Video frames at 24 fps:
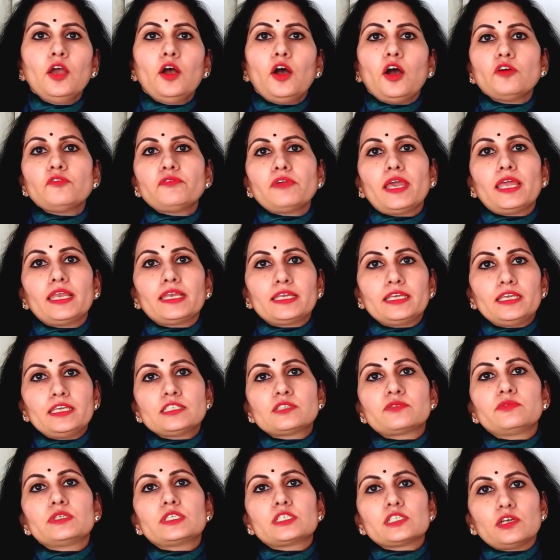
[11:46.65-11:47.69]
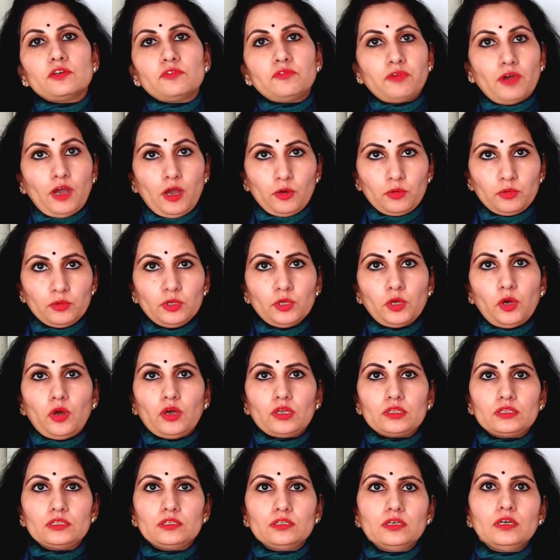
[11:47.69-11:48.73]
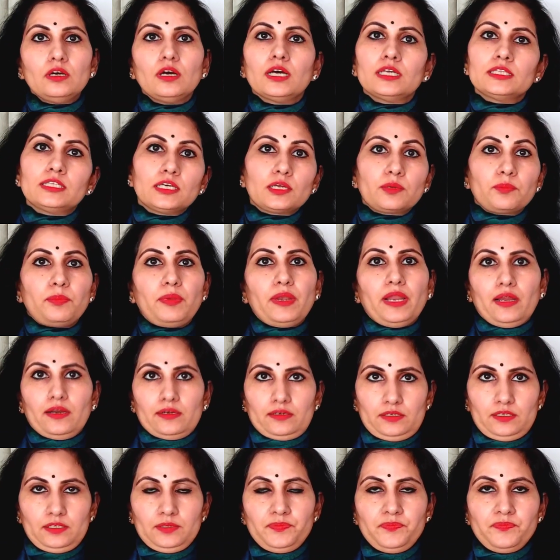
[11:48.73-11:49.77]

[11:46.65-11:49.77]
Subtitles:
of algae which are found on the other plant.